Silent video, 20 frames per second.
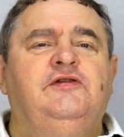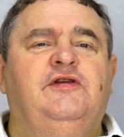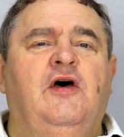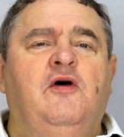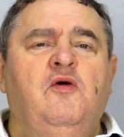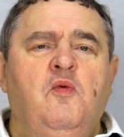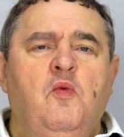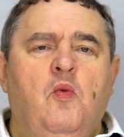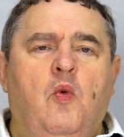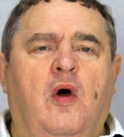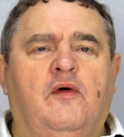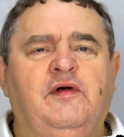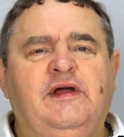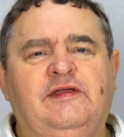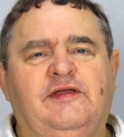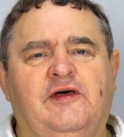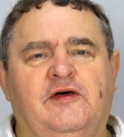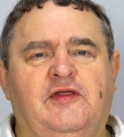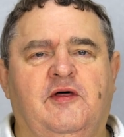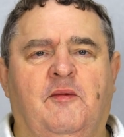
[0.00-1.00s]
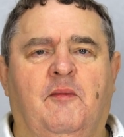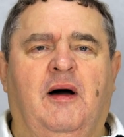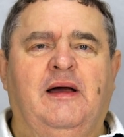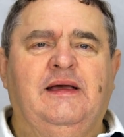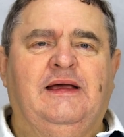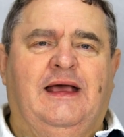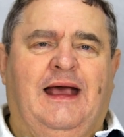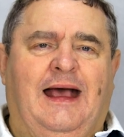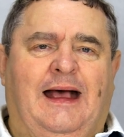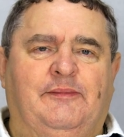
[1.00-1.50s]
Don't worry that the
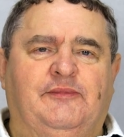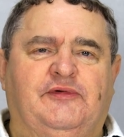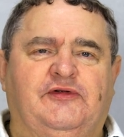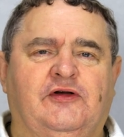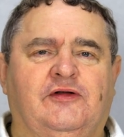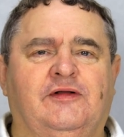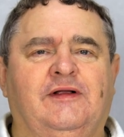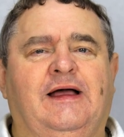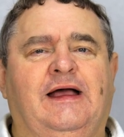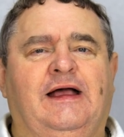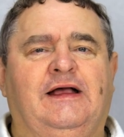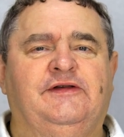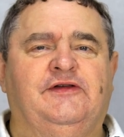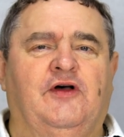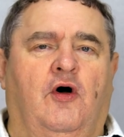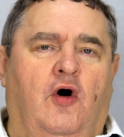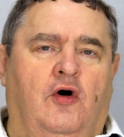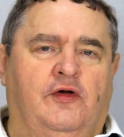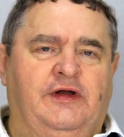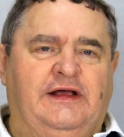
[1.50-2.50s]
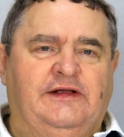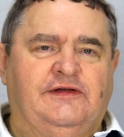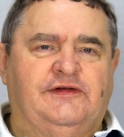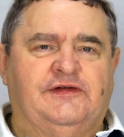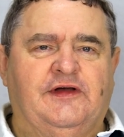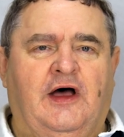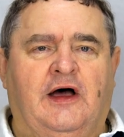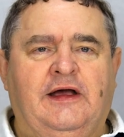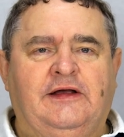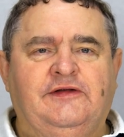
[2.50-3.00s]
mic capsule is on
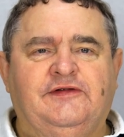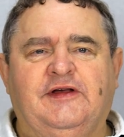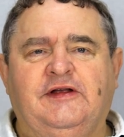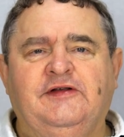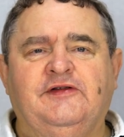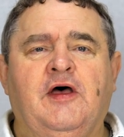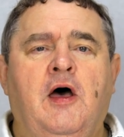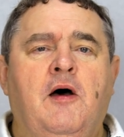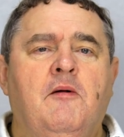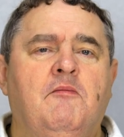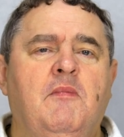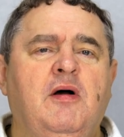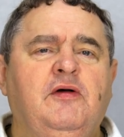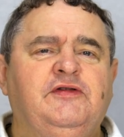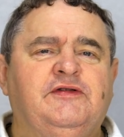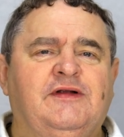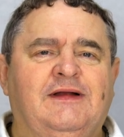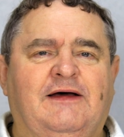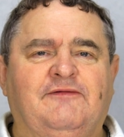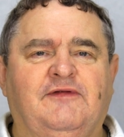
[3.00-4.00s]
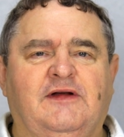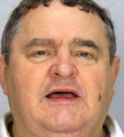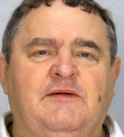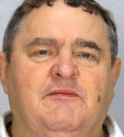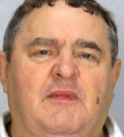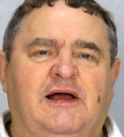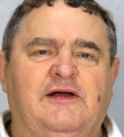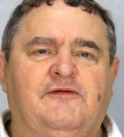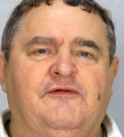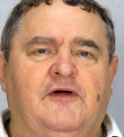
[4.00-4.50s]
its side, since most
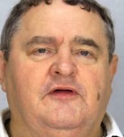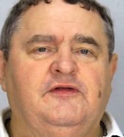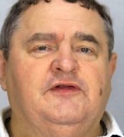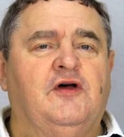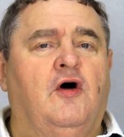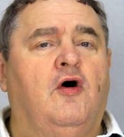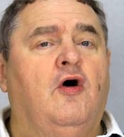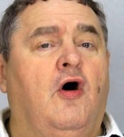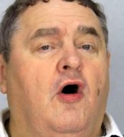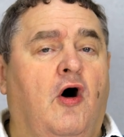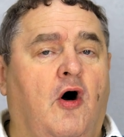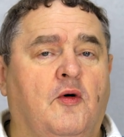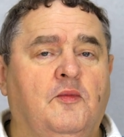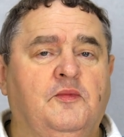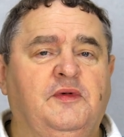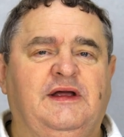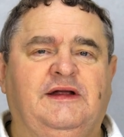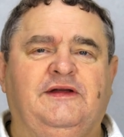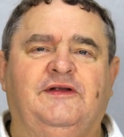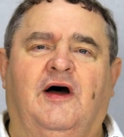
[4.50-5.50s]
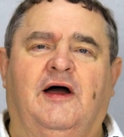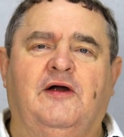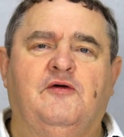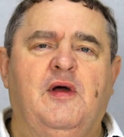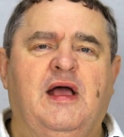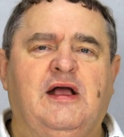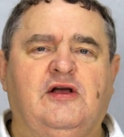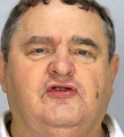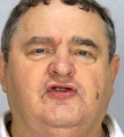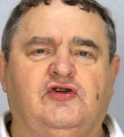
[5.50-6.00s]
lavalier microphones are
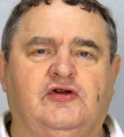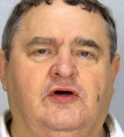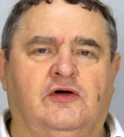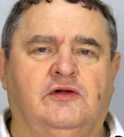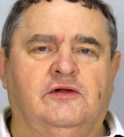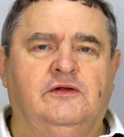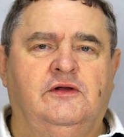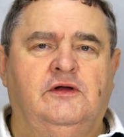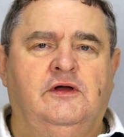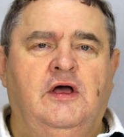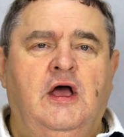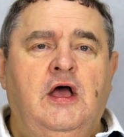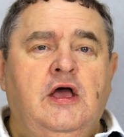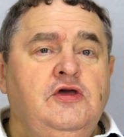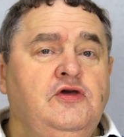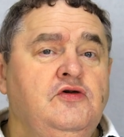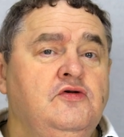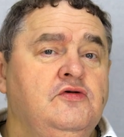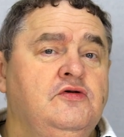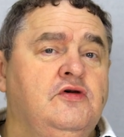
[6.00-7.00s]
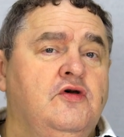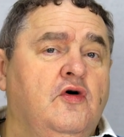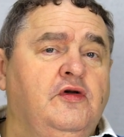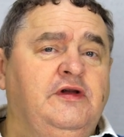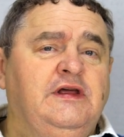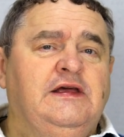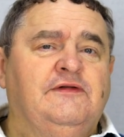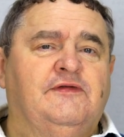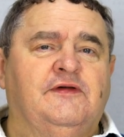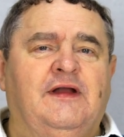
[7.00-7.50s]
omnidirectional. You
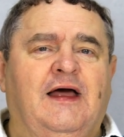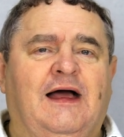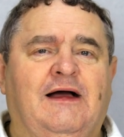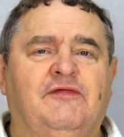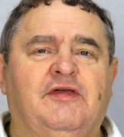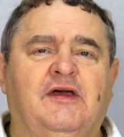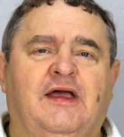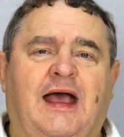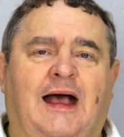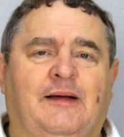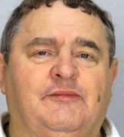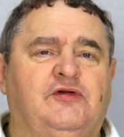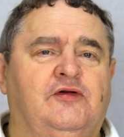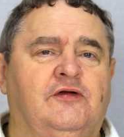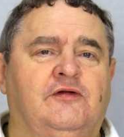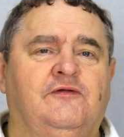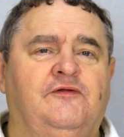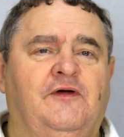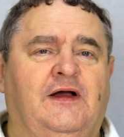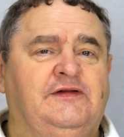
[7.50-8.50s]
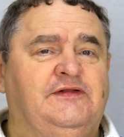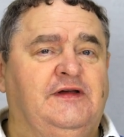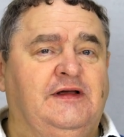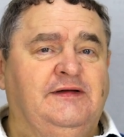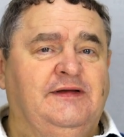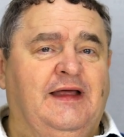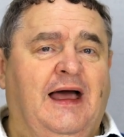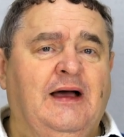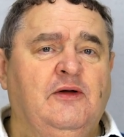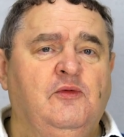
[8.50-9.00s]
could even have the capsule
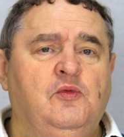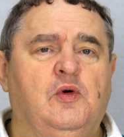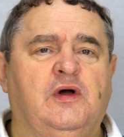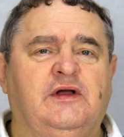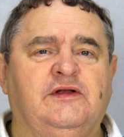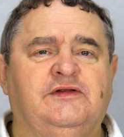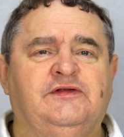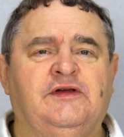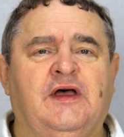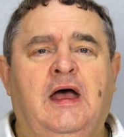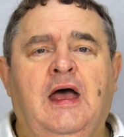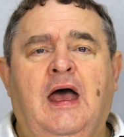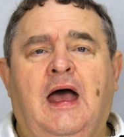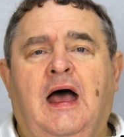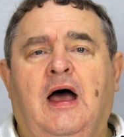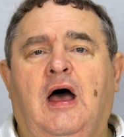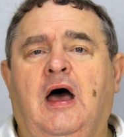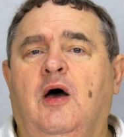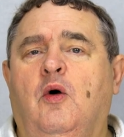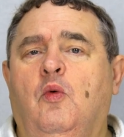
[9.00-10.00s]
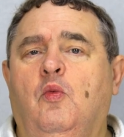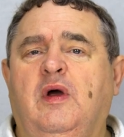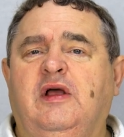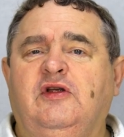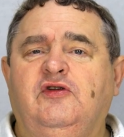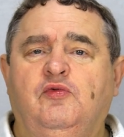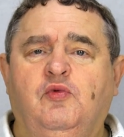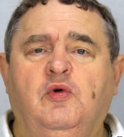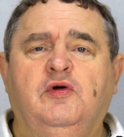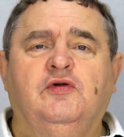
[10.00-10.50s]
facing downwards,
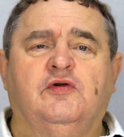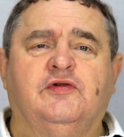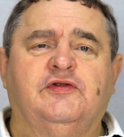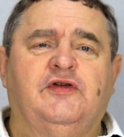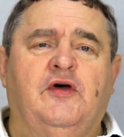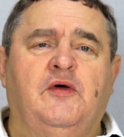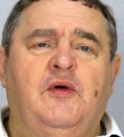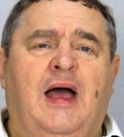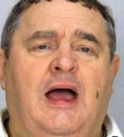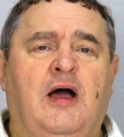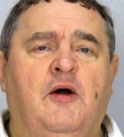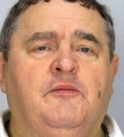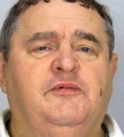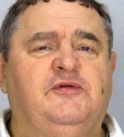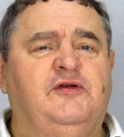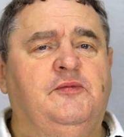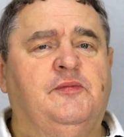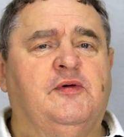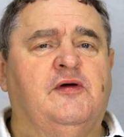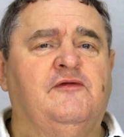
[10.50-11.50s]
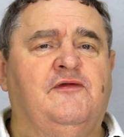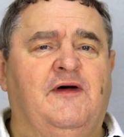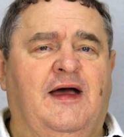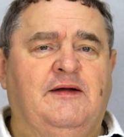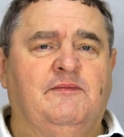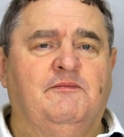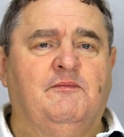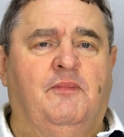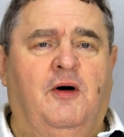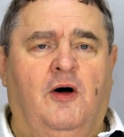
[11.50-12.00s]
which would also help to
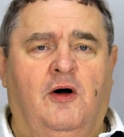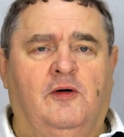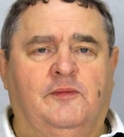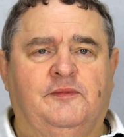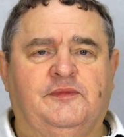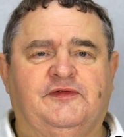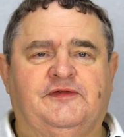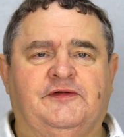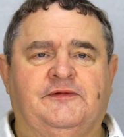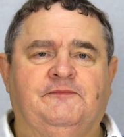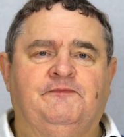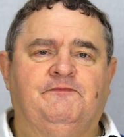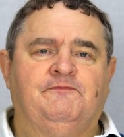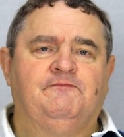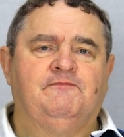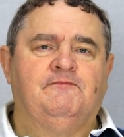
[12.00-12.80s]
prevent pops.